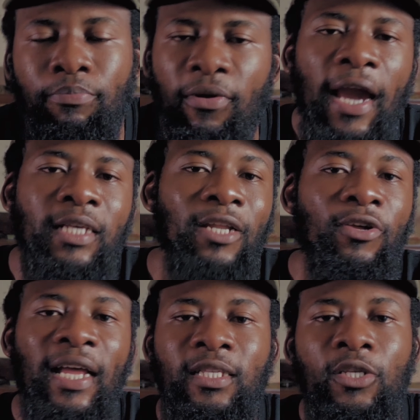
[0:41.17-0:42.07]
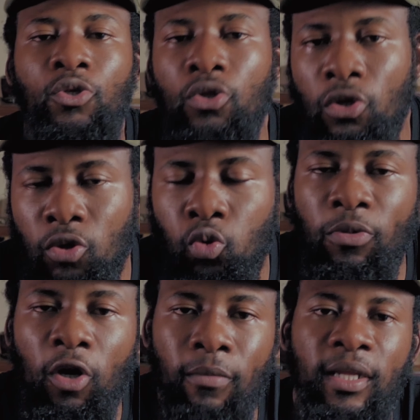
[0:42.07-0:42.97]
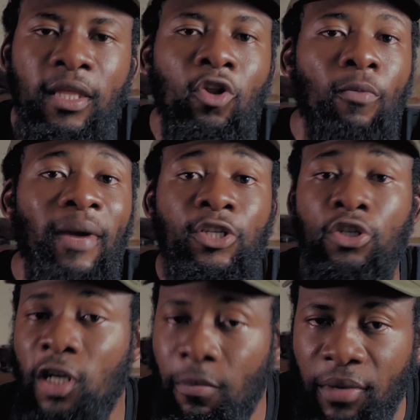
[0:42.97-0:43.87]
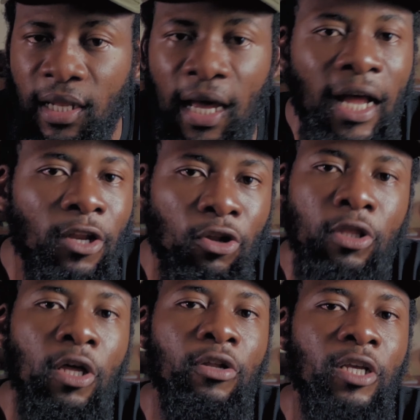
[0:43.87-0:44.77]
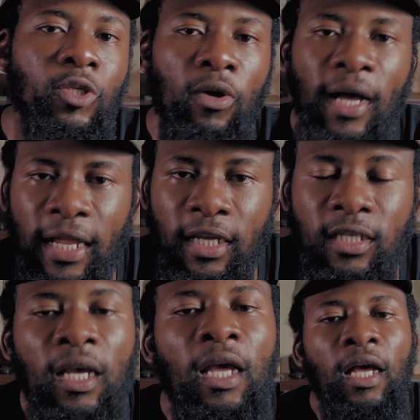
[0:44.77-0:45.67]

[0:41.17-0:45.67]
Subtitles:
price, and other things to note will be updated on my social media at Dr_Khalid,